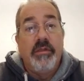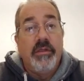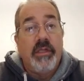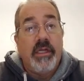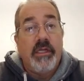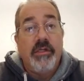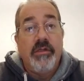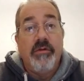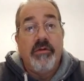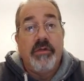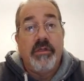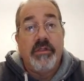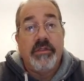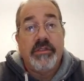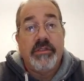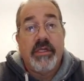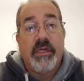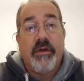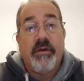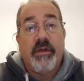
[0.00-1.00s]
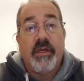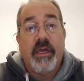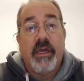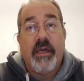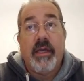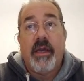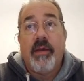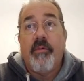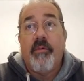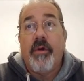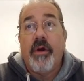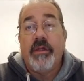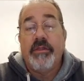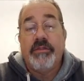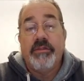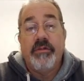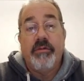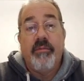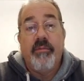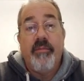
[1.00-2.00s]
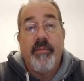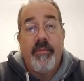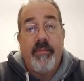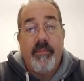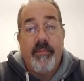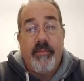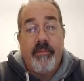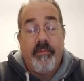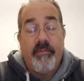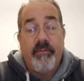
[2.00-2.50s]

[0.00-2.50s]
then you can say, okay, I want to